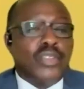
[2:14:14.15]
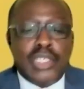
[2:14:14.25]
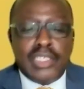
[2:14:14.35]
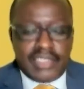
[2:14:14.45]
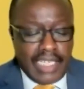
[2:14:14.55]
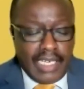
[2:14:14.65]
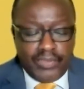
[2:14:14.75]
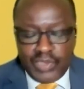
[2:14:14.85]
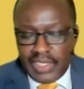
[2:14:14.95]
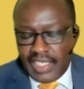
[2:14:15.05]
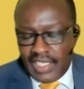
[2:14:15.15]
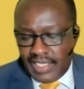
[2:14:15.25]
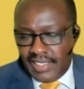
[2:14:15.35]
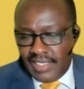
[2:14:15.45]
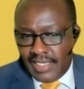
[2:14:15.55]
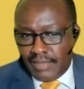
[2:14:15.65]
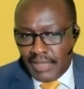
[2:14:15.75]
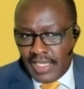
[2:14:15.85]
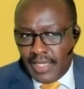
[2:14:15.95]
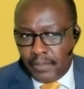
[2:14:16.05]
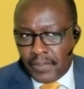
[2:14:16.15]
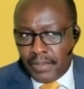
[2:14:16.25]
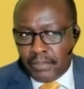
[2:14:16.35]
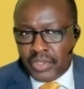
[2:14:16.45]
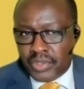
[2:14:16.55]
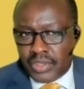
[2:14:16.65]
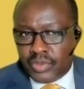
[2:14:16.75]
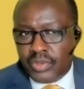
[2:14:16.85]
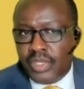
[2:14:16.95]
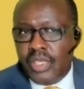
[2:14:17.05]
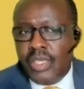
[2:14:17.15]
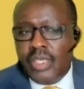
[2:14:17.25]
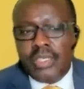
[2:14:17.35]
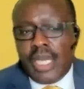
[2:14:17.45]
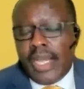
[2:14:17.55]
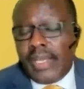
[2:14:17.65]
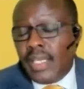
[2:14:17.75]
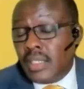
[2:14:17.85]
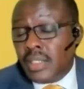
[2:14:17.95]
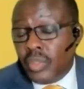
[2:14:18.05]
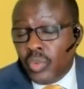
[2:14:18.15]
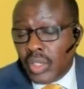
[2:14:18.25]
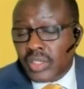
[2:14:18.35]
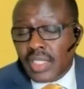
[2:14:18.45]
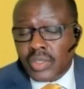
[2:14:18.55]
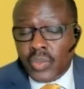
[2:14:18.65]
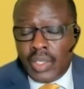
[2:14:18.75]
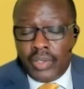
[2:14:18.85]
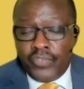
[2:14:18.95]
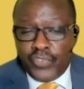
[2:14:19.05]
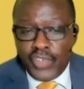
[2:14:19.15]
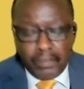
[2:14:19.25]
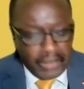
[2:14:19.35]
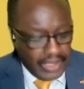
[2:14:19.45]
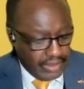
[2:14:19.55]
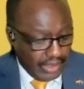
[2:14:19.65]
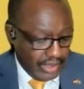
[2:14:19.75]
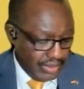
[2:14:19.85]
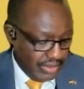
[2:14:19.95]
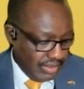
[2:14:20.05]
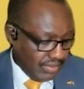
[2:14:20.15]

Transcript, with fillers: Go and tell Evelyne directly. That might help her because I guess she works as well on feedback, right?